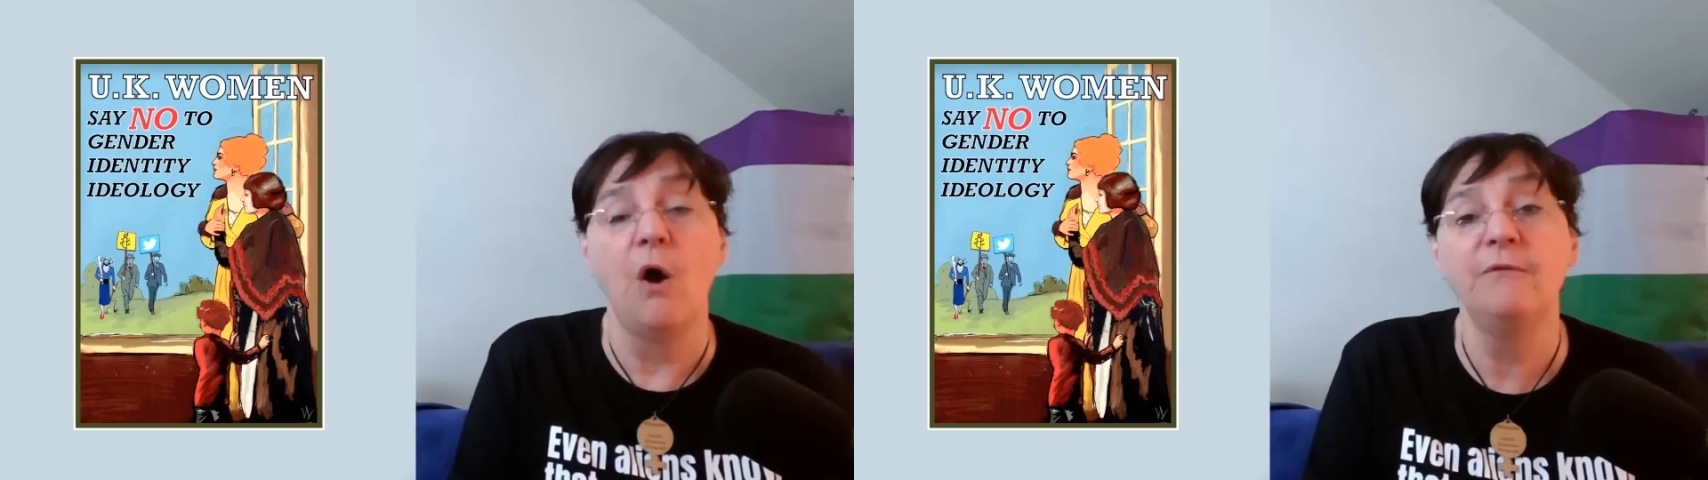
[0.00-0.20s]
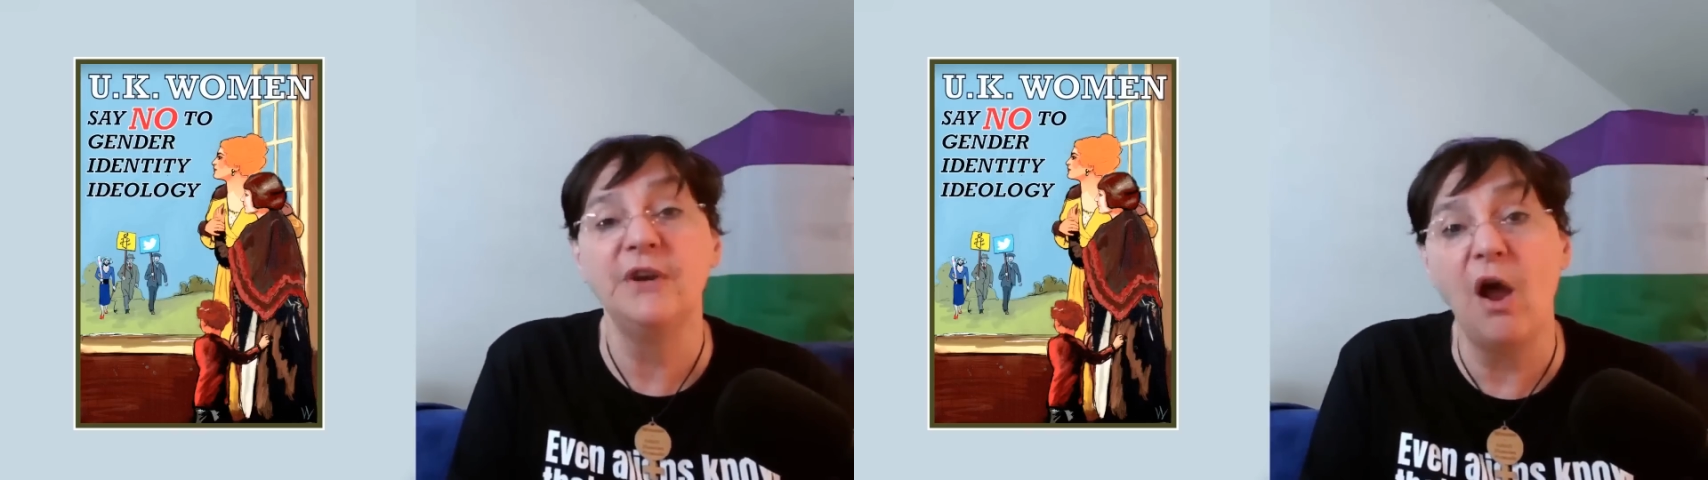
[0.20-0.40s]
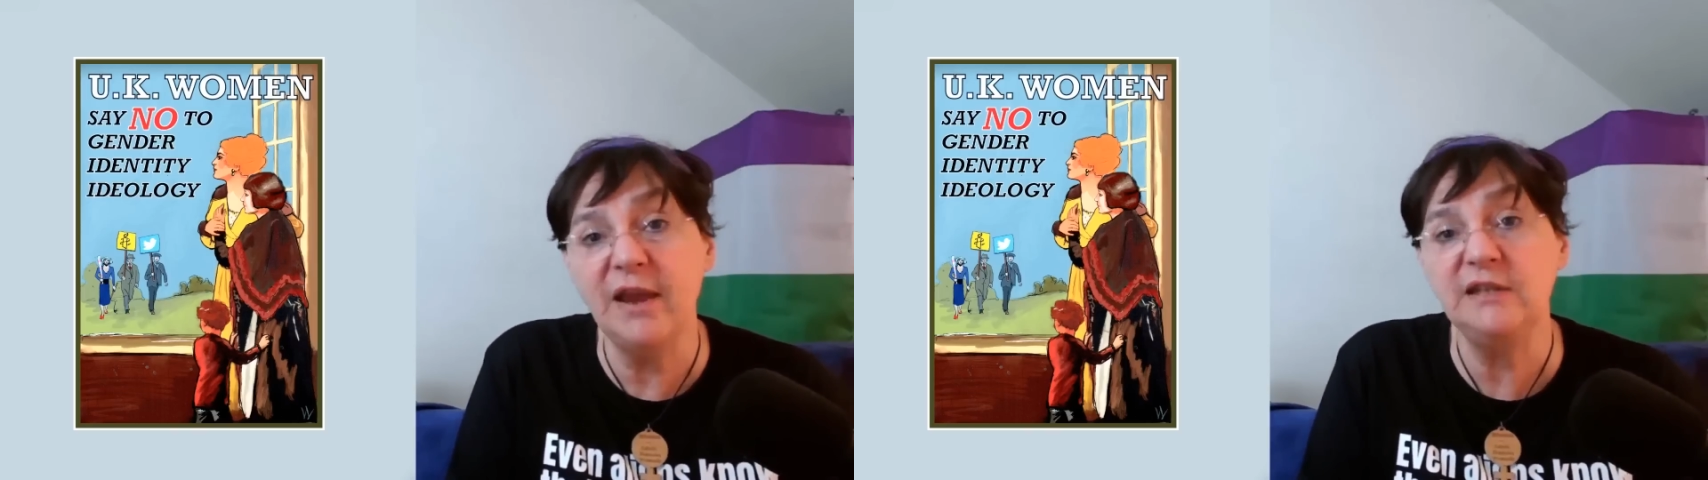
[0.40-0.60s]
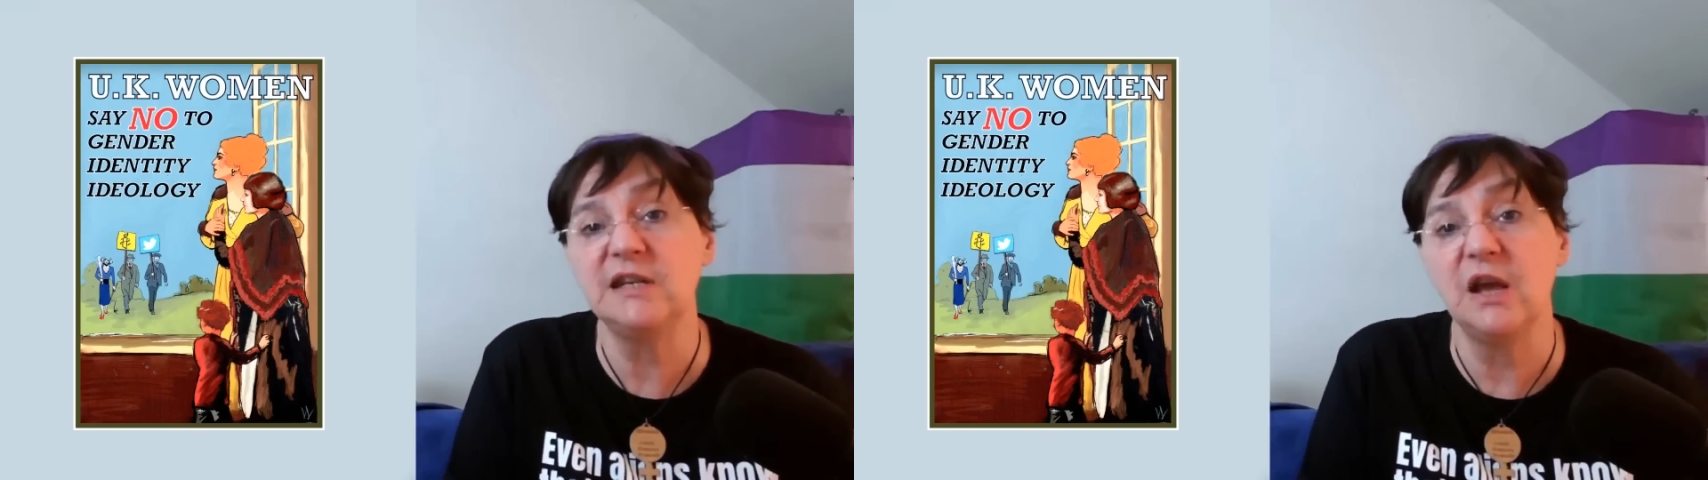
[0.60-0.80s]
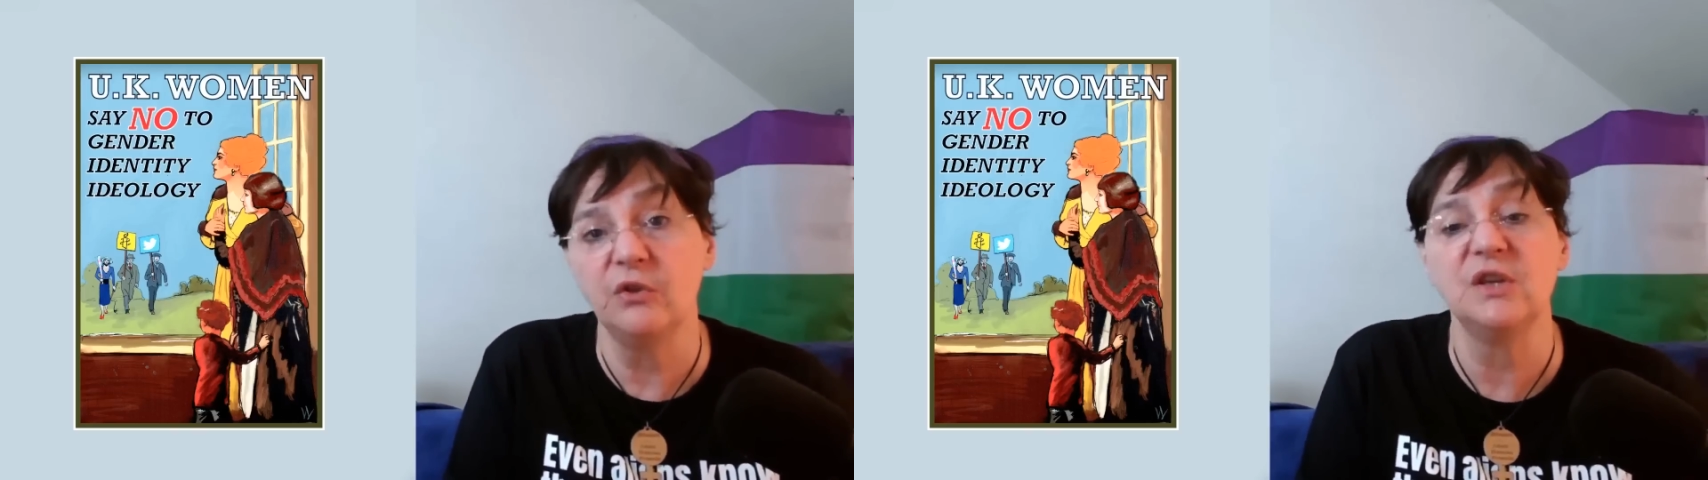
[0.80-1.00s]
of an
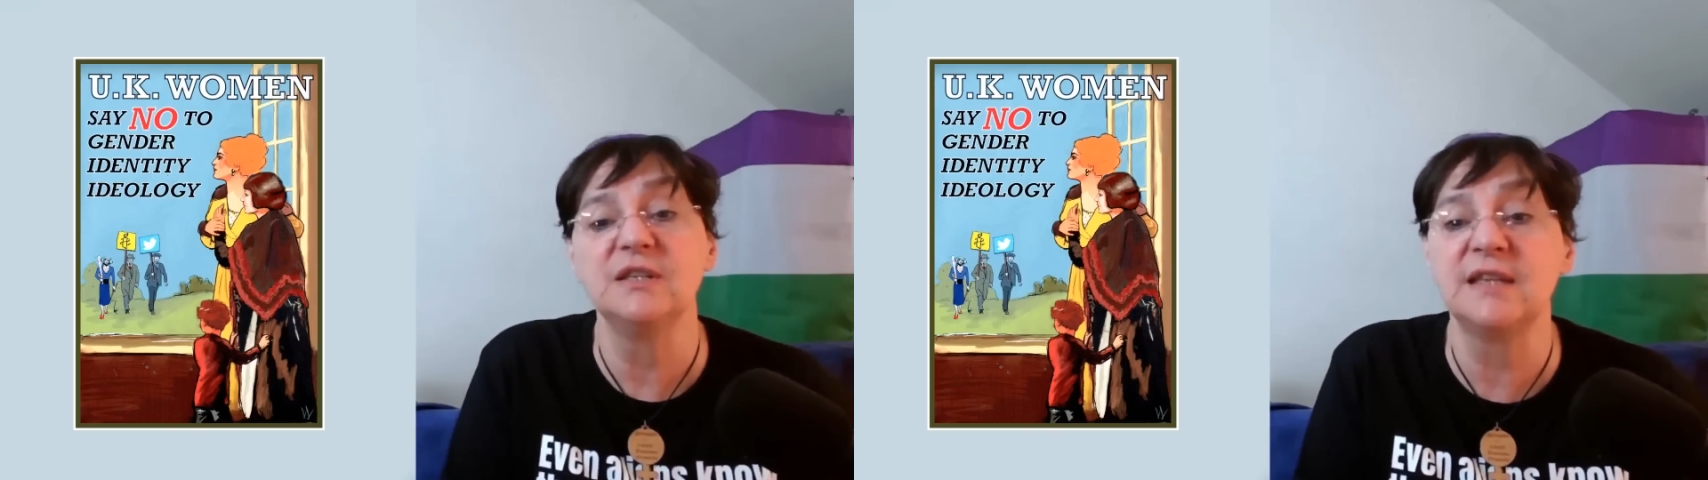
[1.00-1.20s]
idea that